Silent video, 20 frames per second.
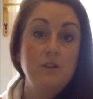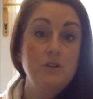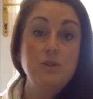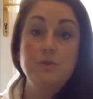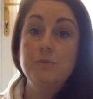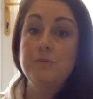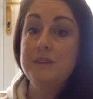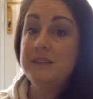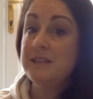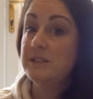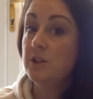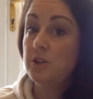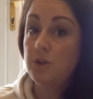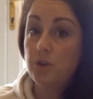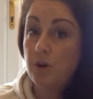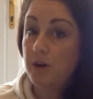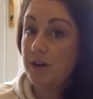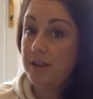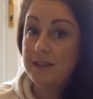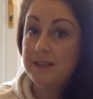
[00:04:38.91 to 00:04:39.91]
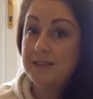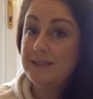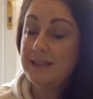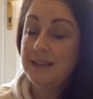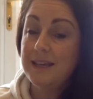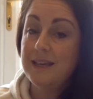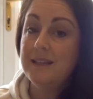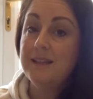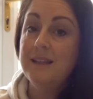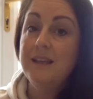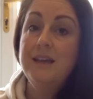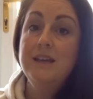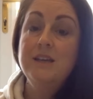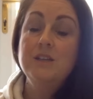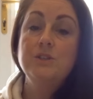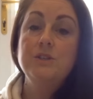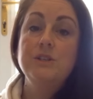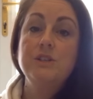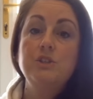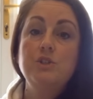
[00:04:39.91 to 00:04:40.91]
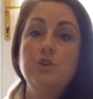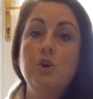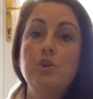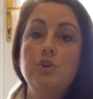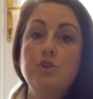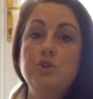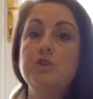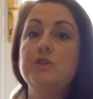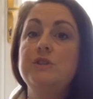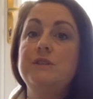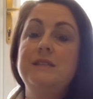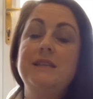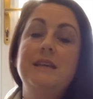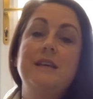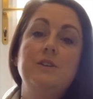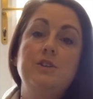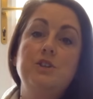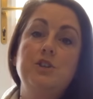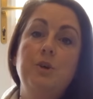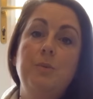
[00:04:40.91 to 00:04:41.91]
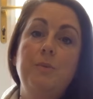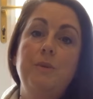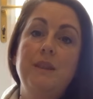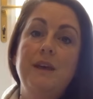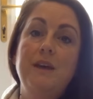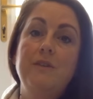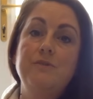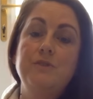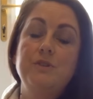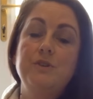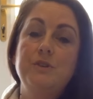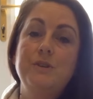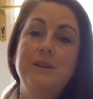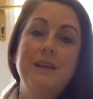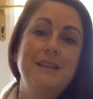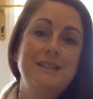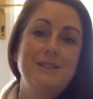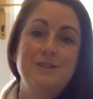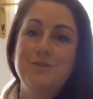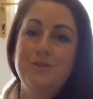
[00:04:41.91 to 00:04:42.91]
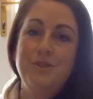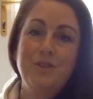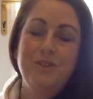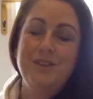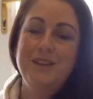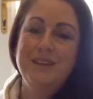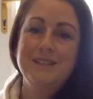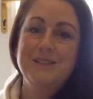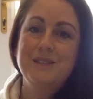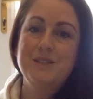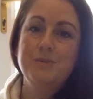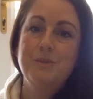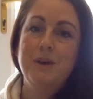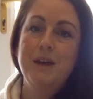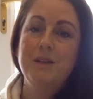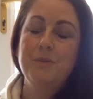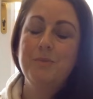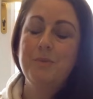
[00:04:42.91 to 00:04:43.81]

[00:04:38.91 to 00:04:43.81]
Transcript: Some things are not in the sale, so it's not just sale shopping that I've done, it's other things as well.